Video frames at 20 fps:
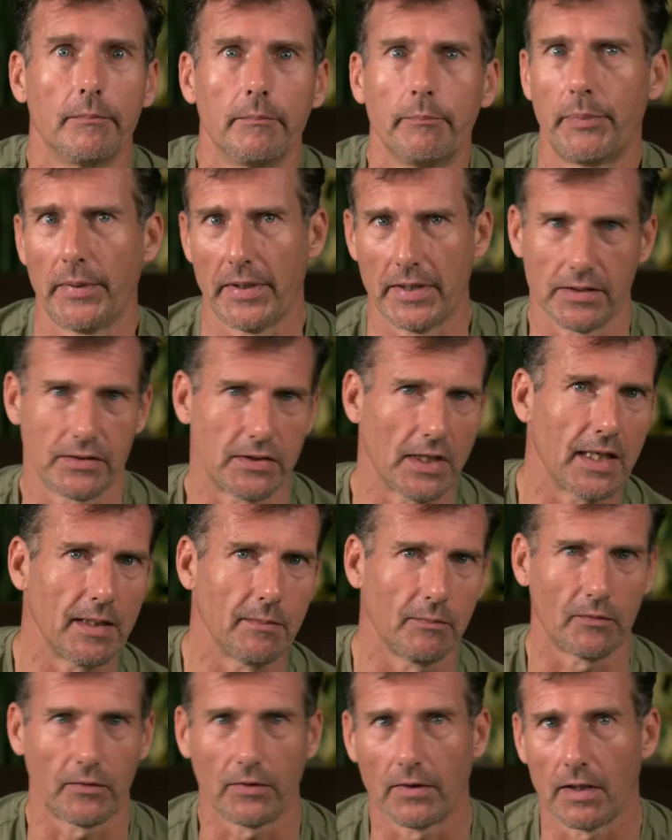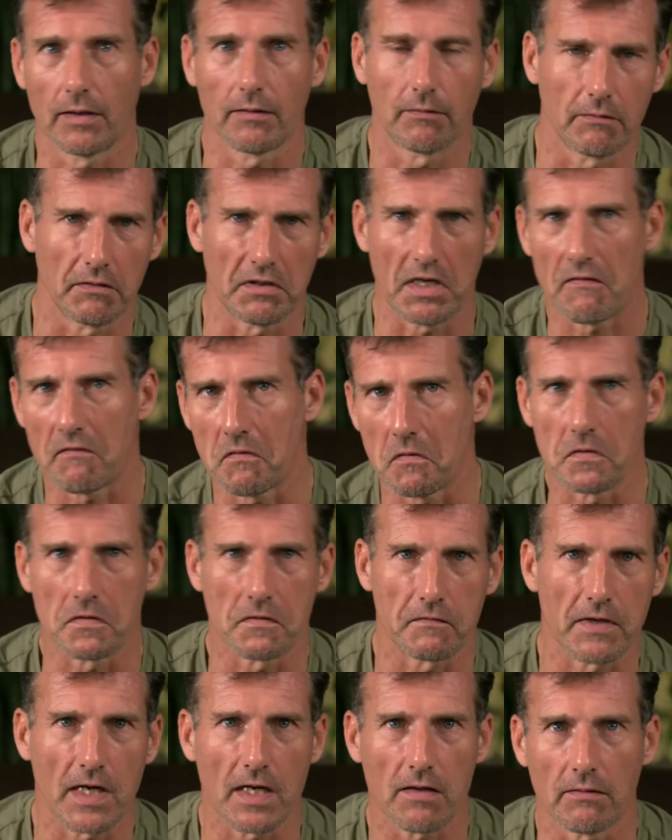But James, you know, we never would
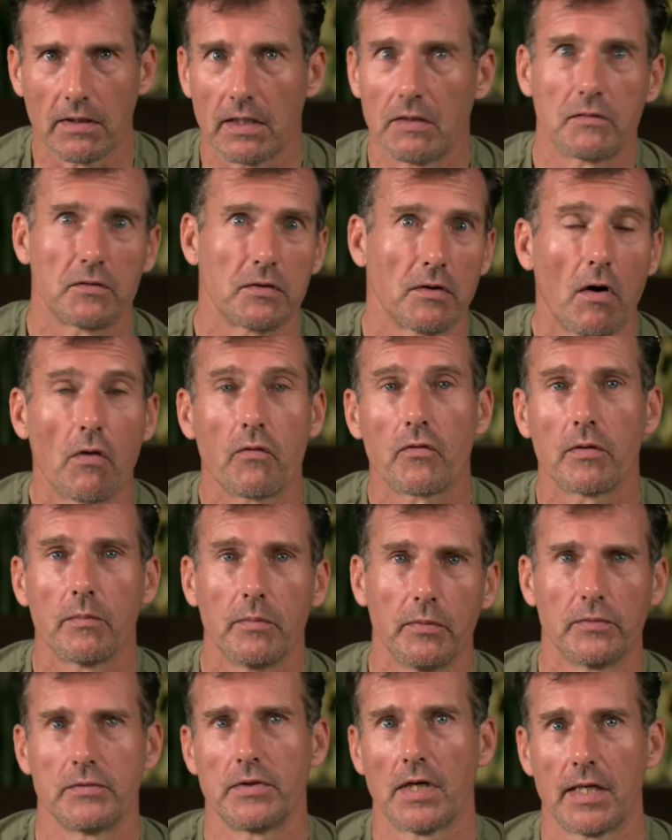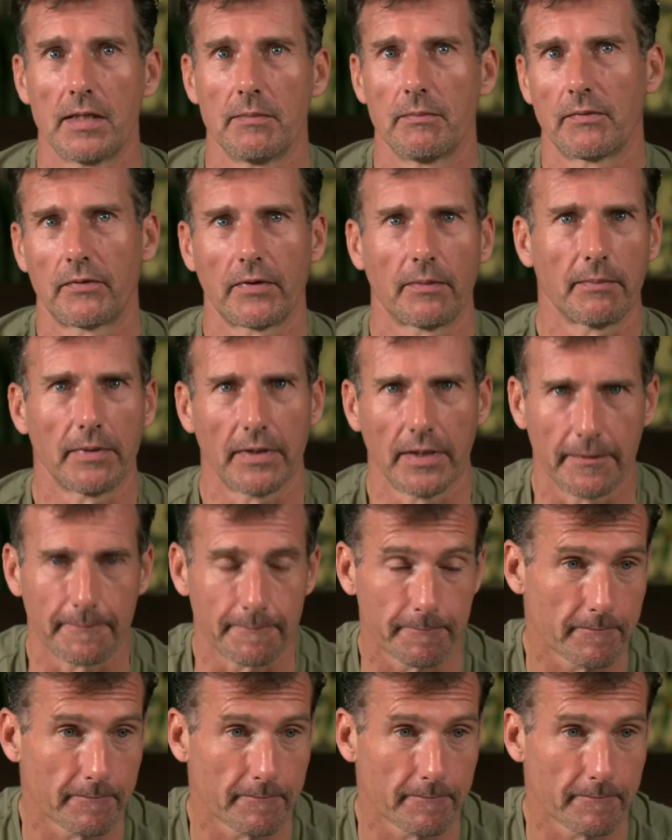have known. He's the Honourable James somebody.